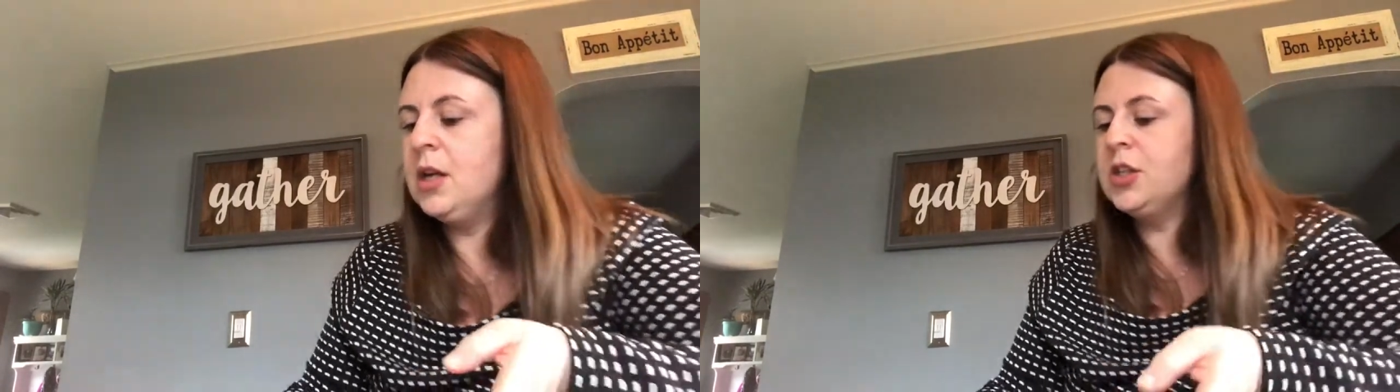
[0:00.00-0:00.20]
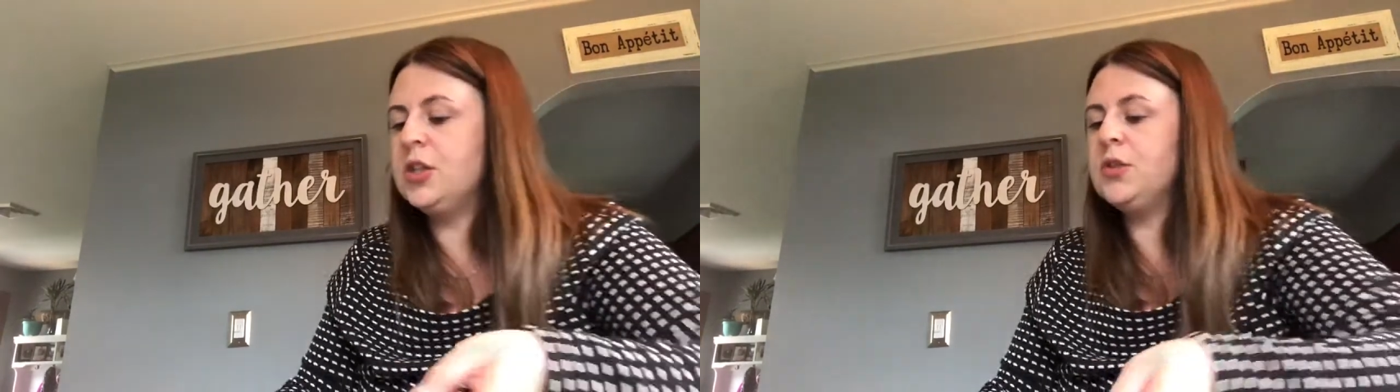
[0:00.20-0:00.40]

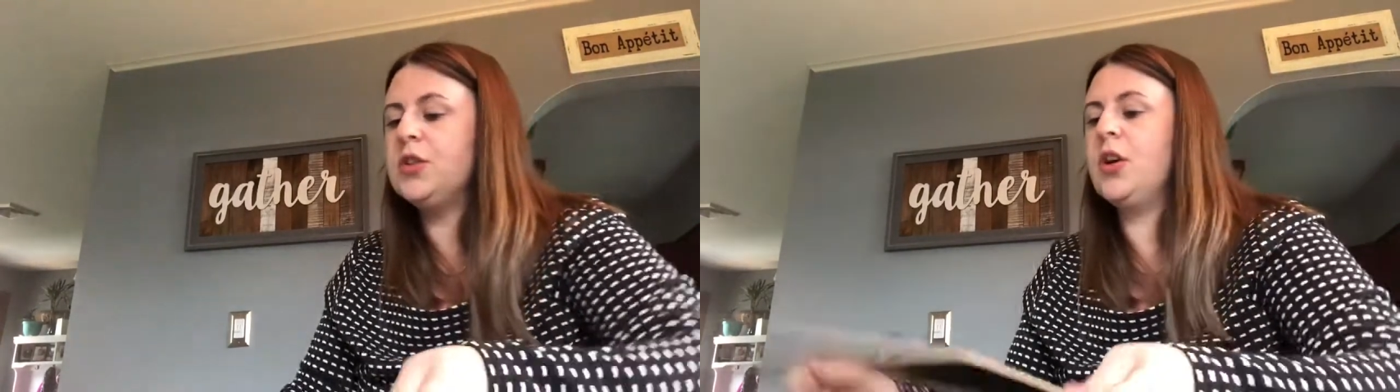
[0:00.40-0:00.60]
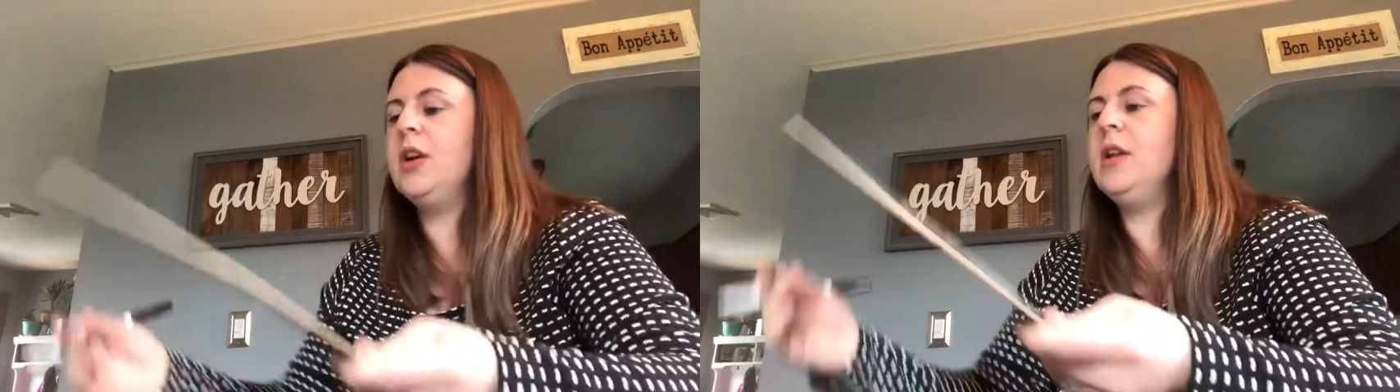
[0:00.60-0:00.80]
So
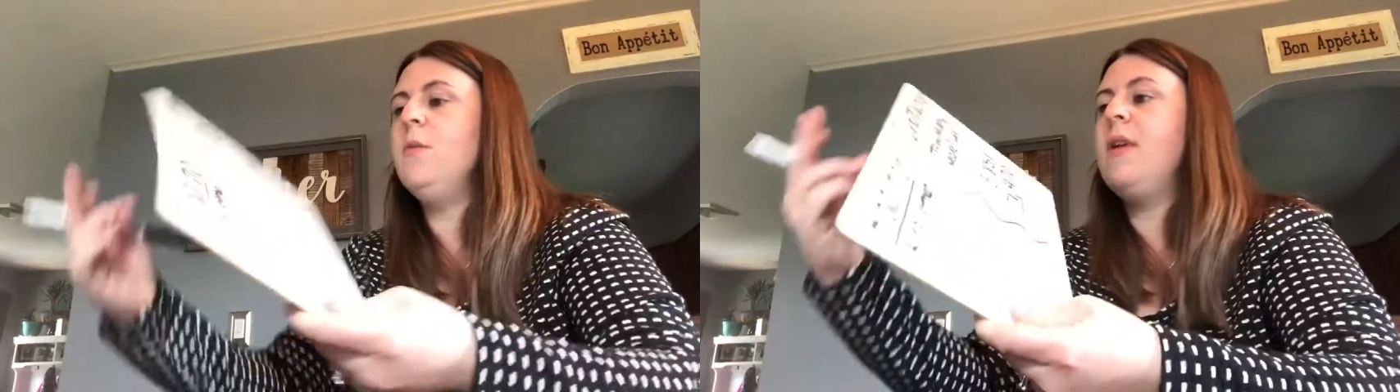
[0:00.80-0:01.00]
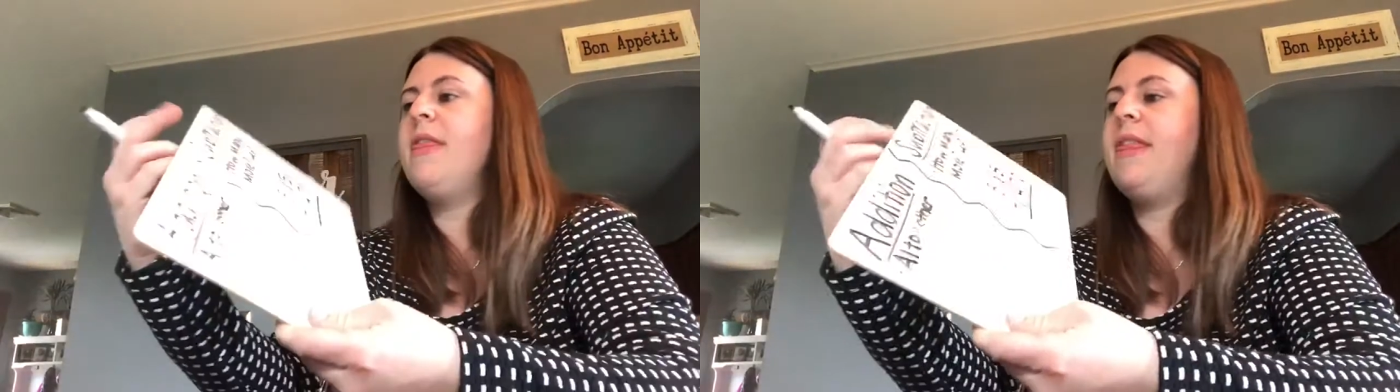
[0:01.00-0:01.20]
starting
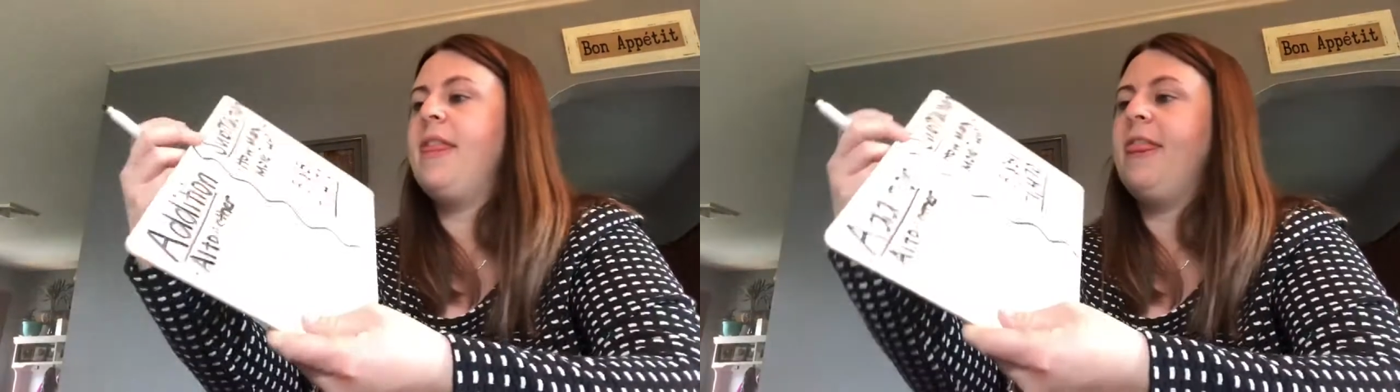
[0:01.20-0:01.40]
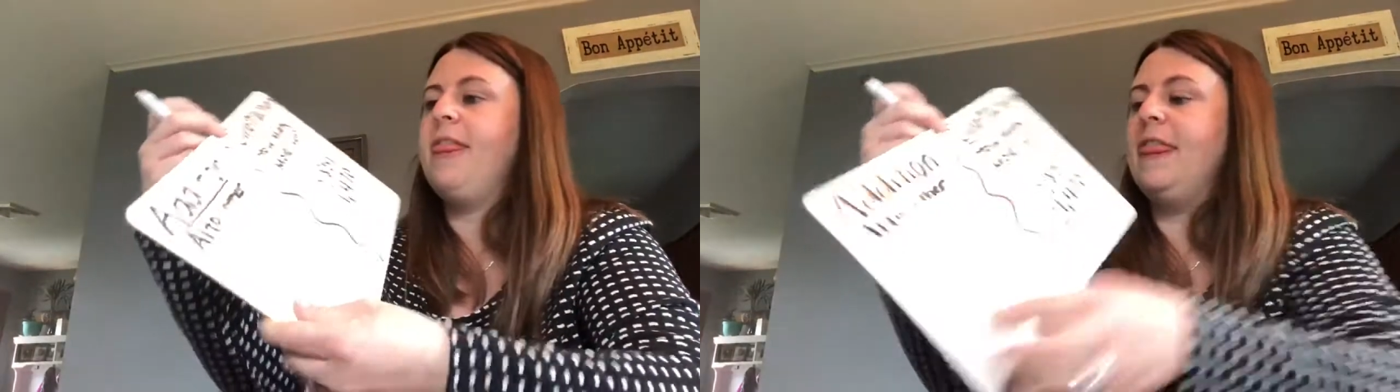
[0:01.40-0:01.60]
with
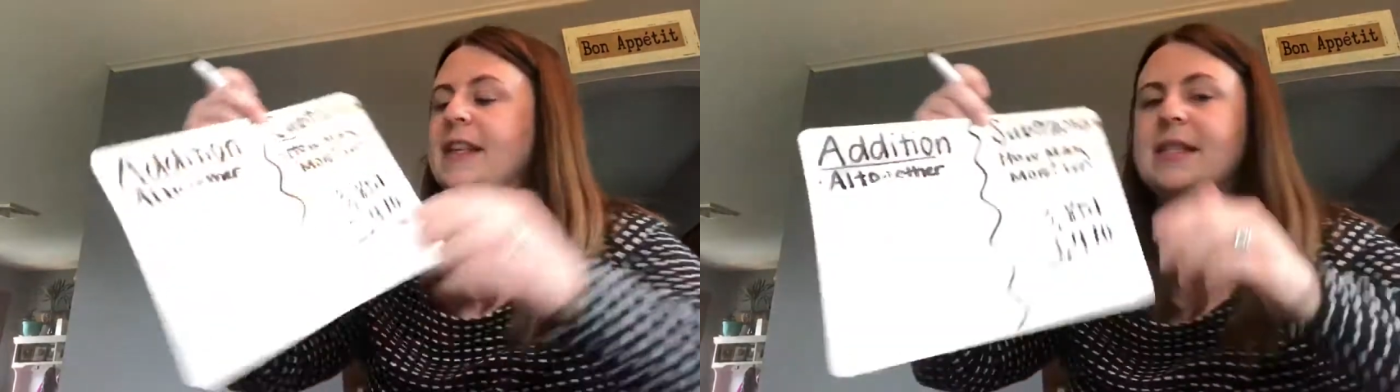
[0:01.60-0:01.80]
this